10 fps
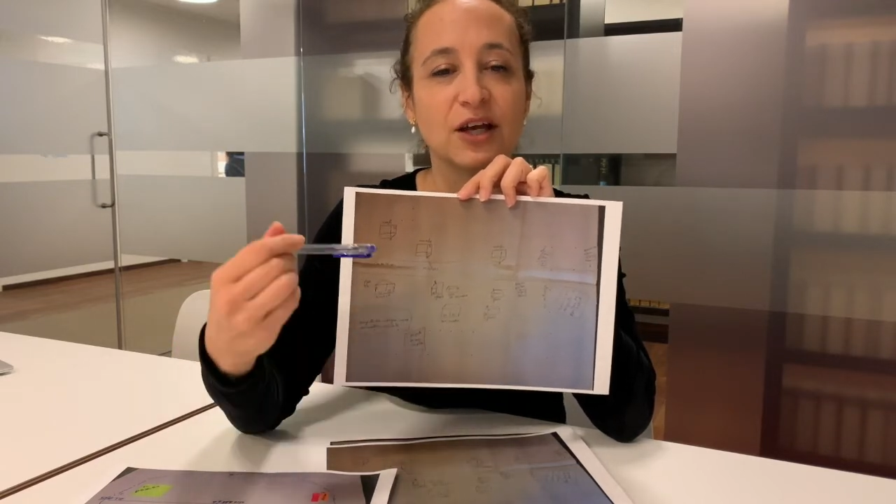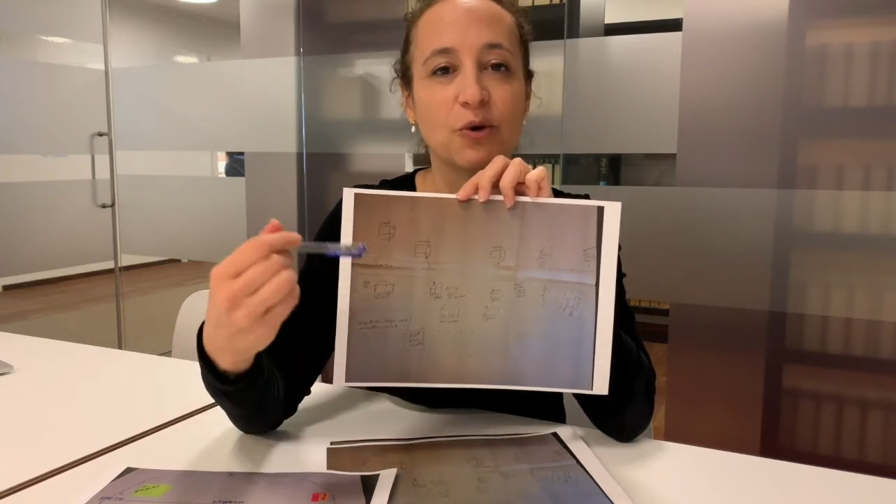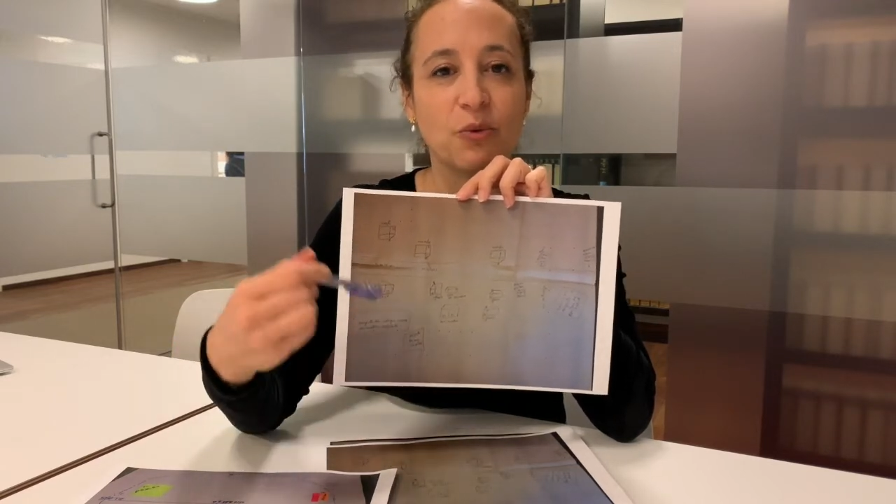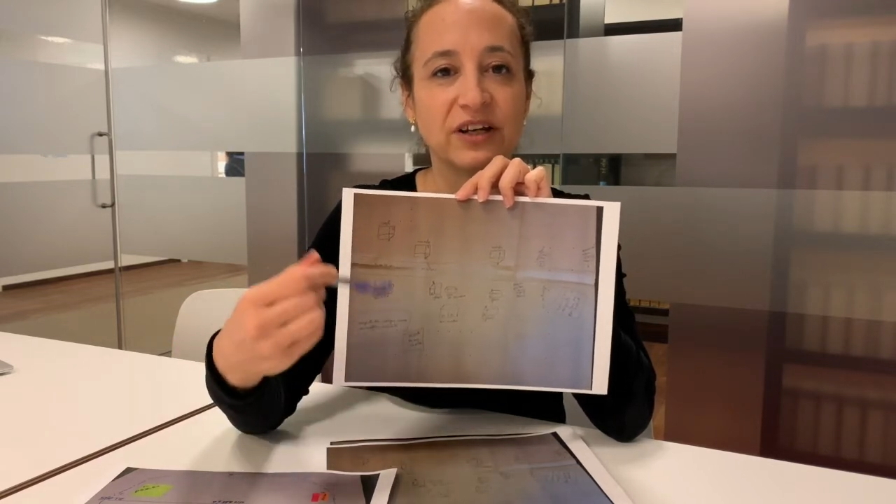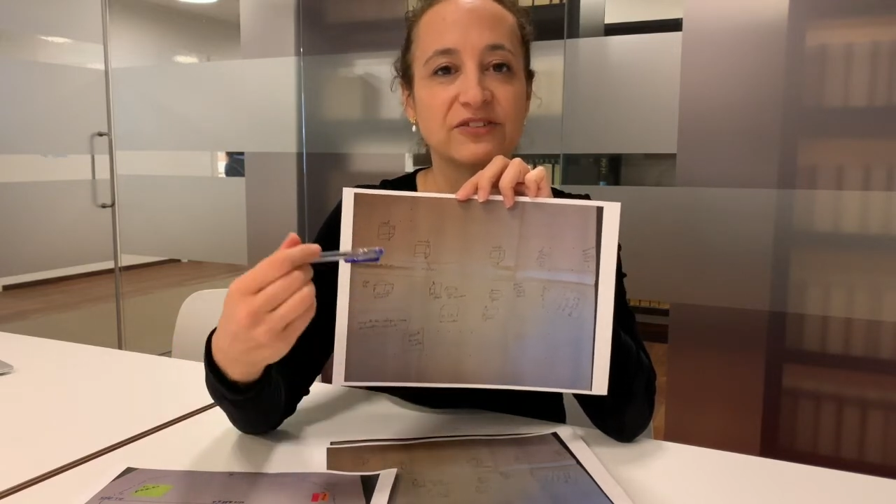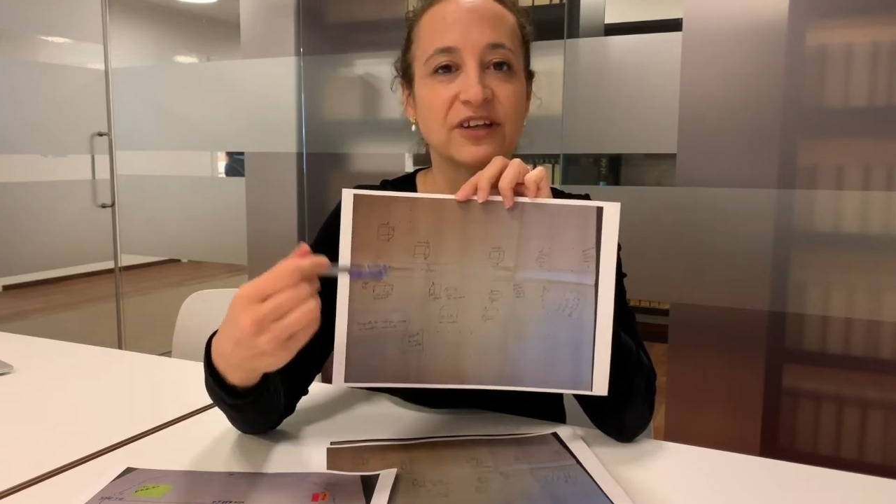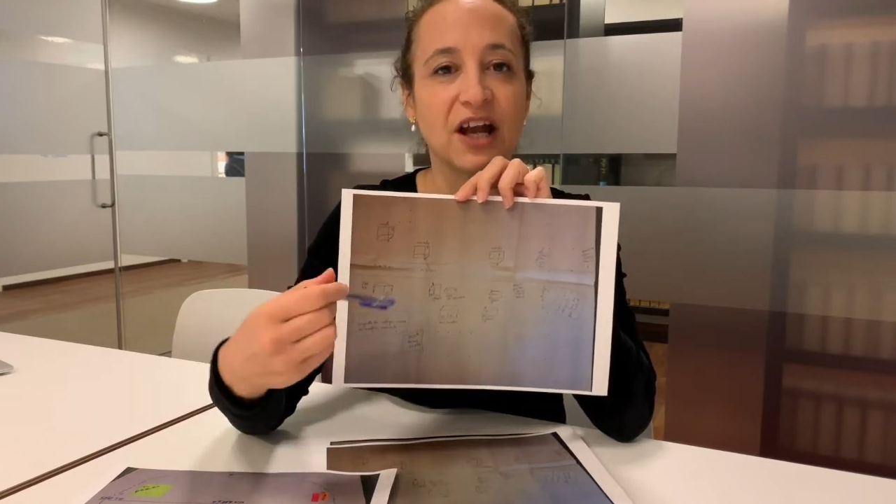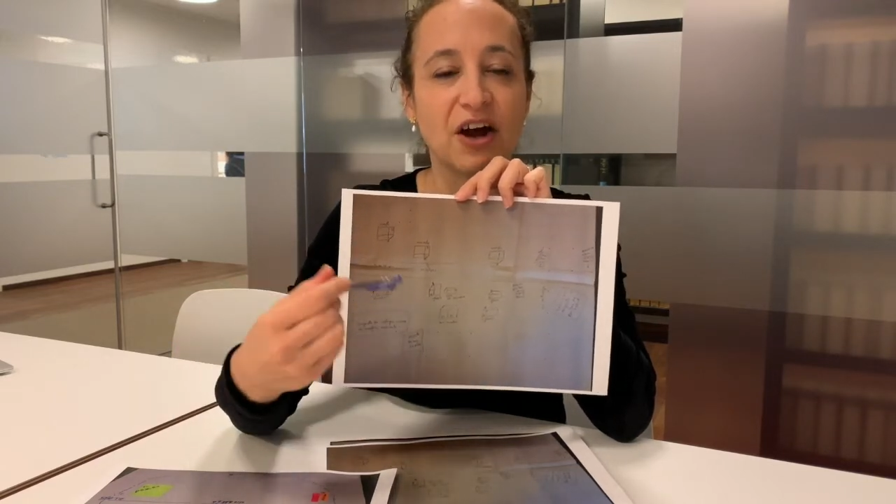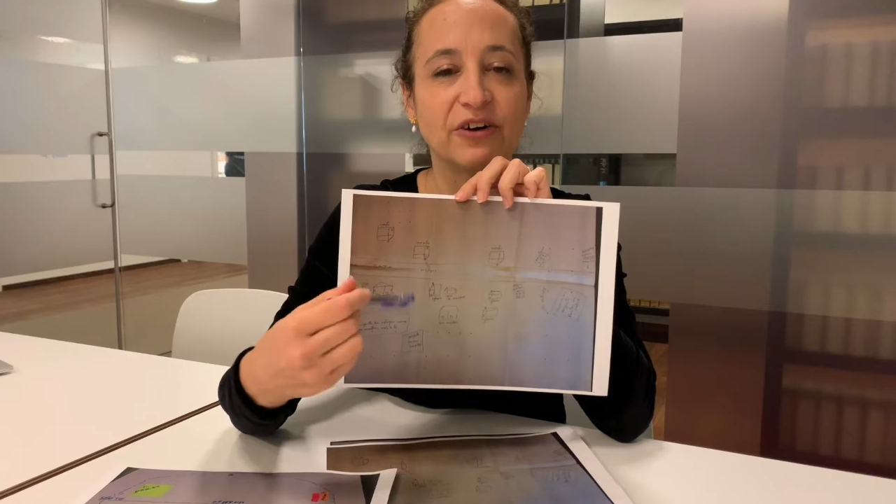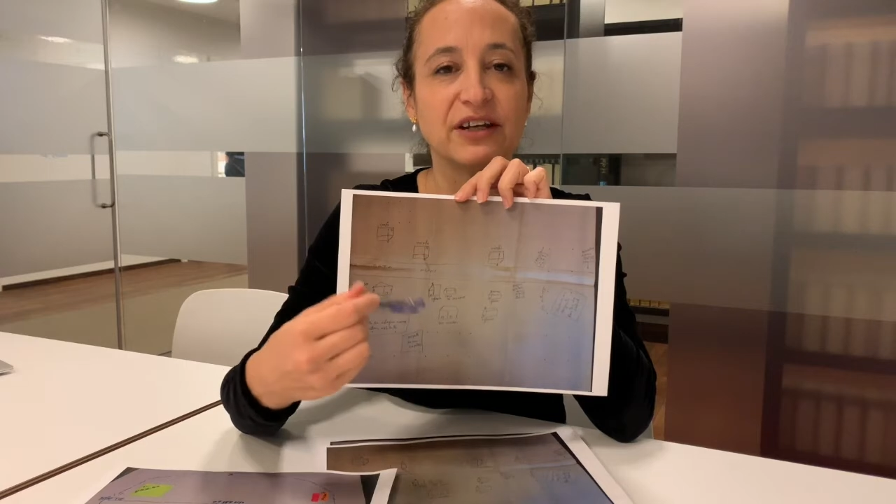what is the
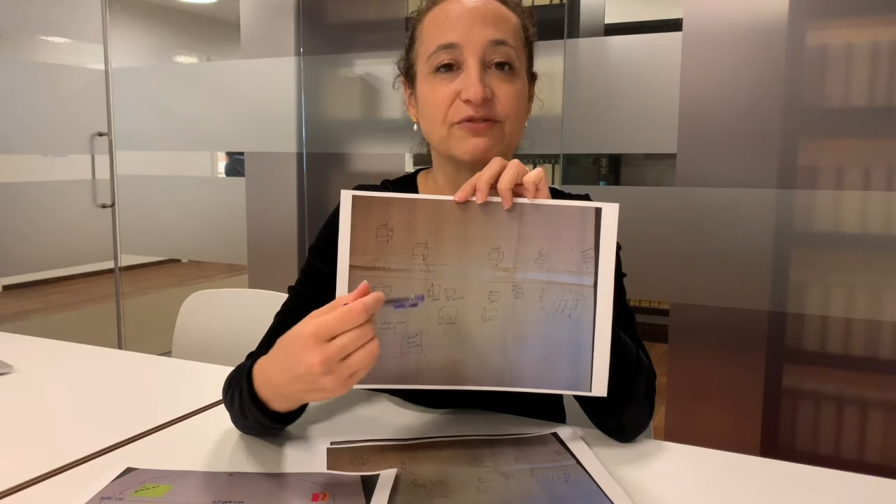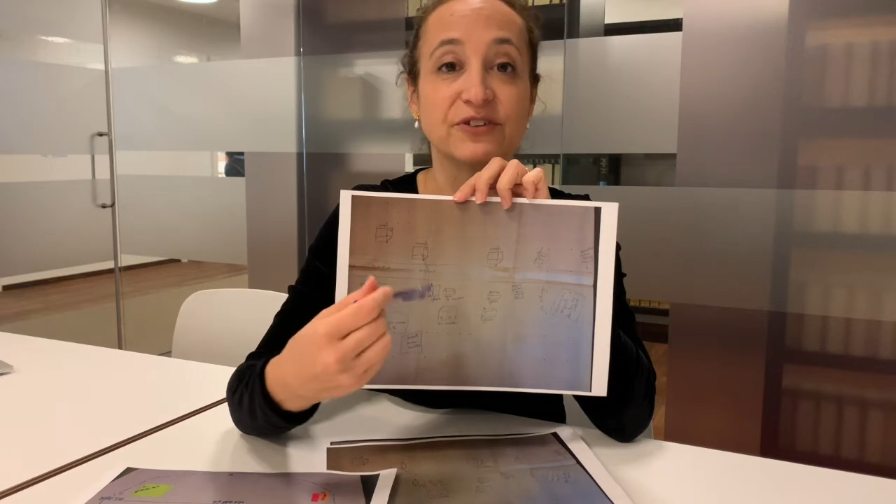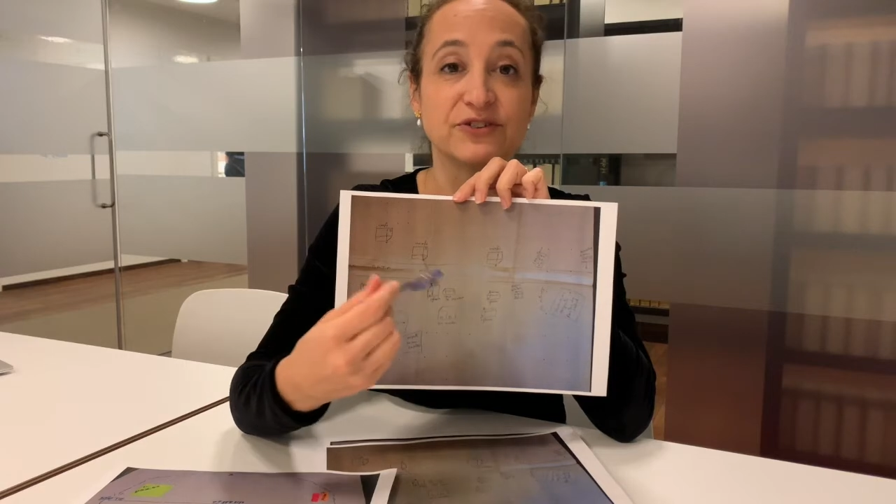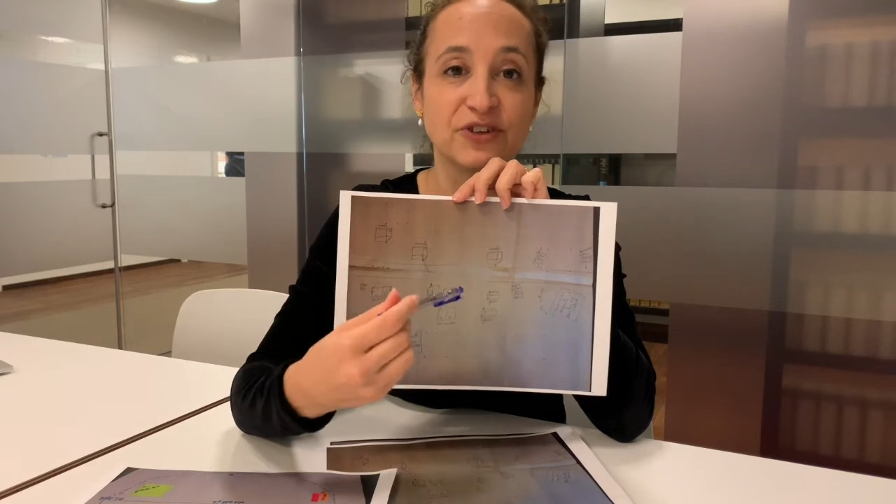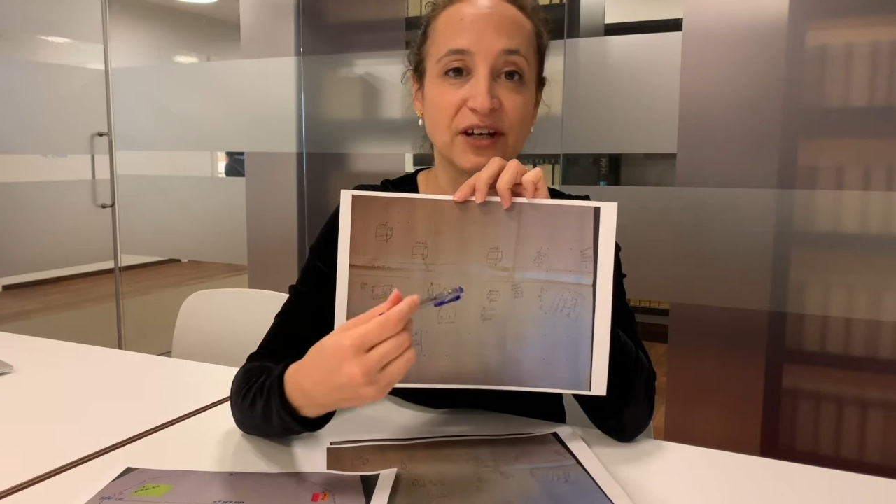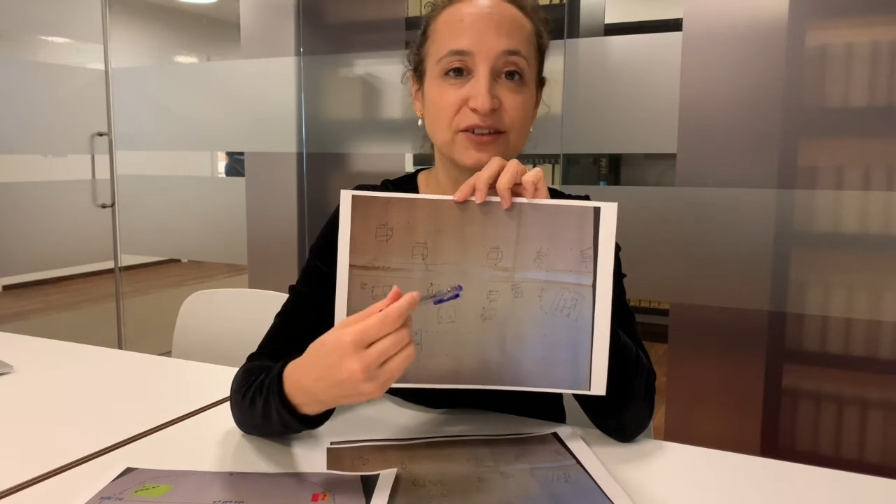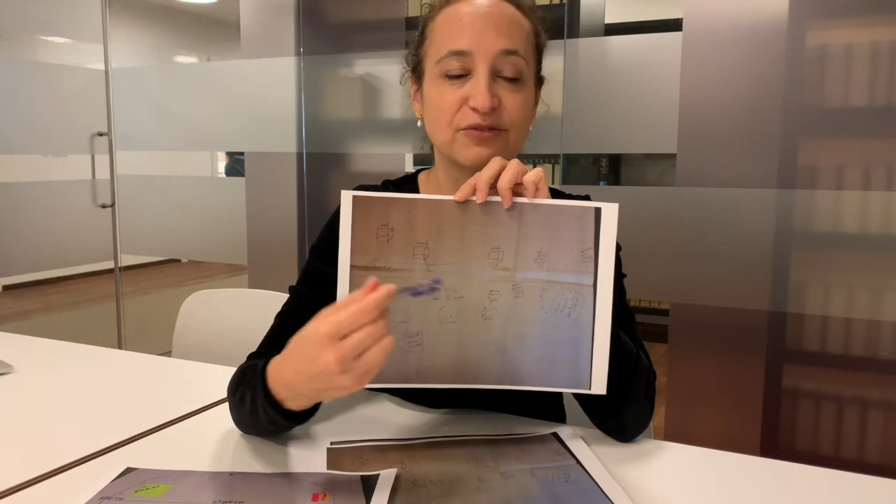current infrastructure,